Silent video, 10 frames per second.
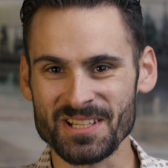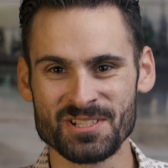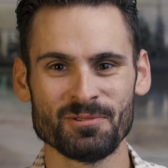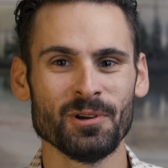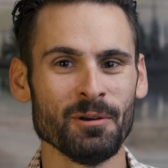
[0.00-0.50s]

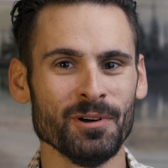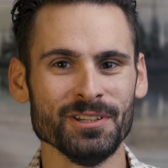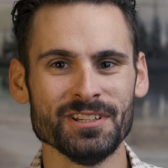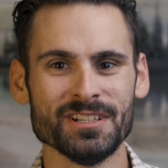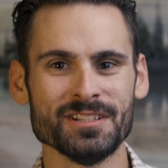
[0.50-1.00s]
So what I
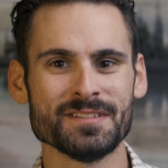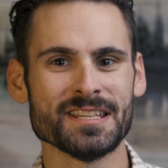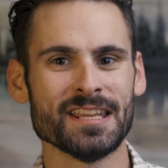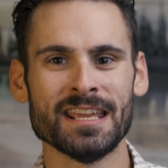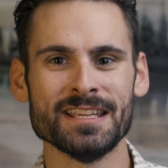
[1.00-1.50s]
want you to do
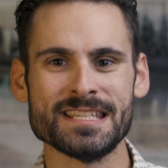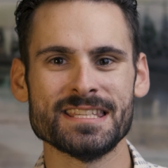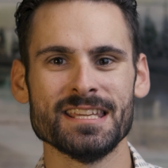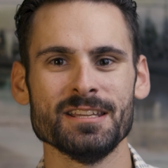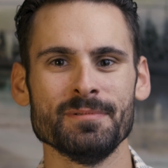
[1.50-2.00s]
today is
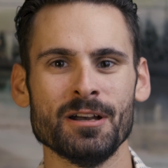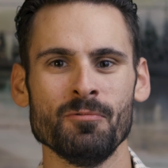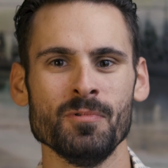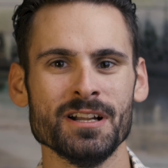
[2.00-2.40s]
think about